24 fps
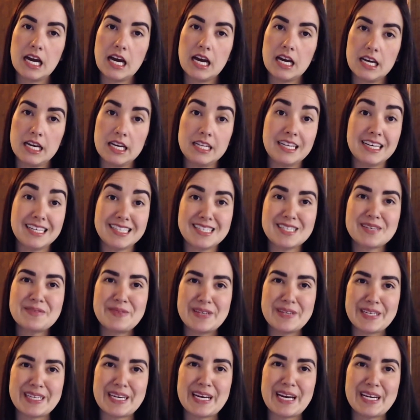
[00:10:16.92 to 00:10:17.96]
and that's
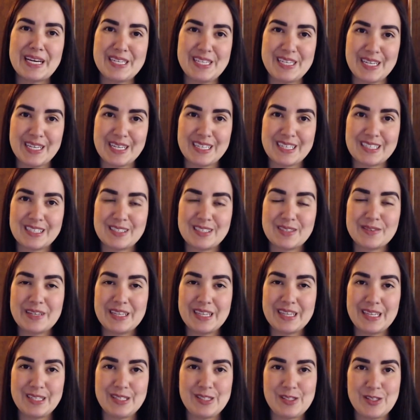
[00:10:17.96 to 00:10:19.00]
something that I shared with
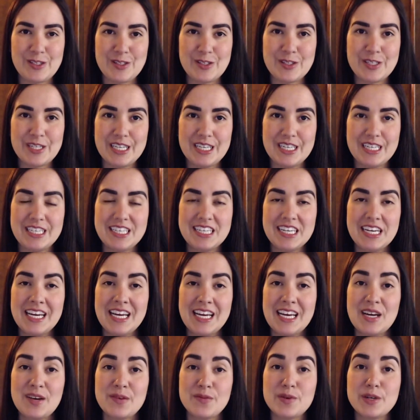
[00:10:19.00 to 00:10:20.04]
a student,
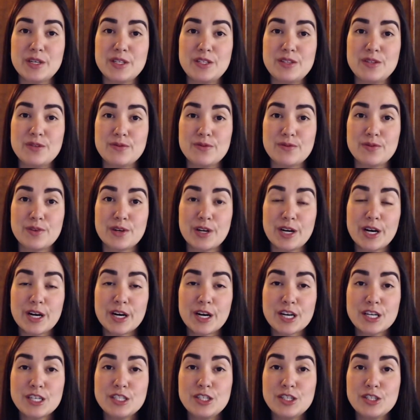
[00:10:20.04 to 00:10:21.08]
was for
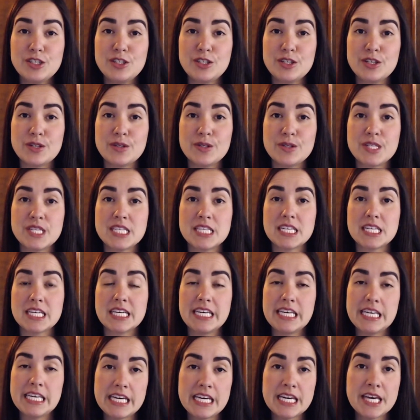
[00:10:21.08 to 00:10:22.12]
her to choose
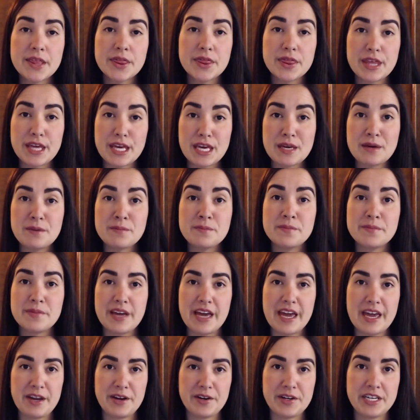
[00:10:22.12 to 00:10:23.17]
key theme
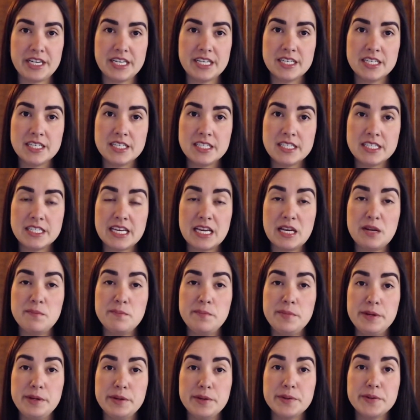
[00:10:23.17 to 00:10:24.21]
areas and
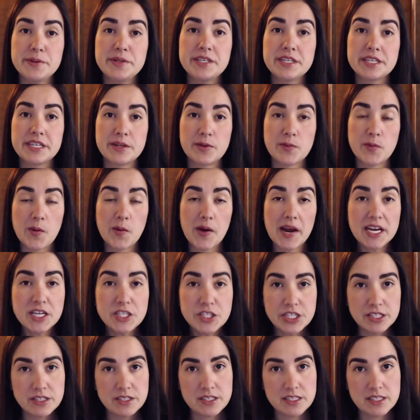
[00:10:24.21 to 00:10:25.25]
build
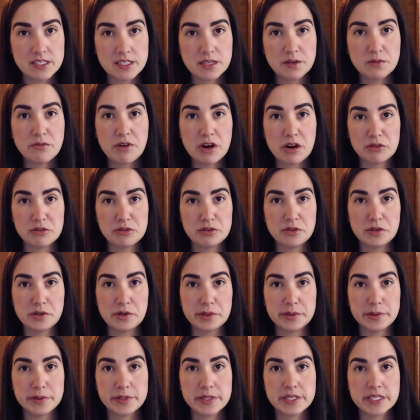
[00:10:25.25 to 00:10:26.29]
questions around
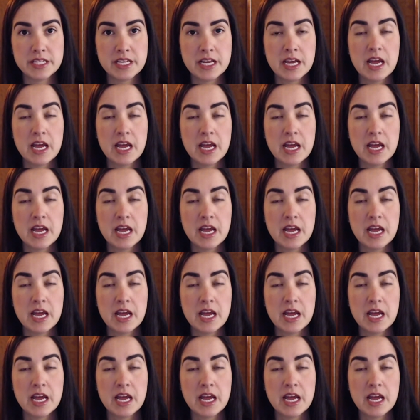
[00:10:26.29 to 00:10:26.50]
those,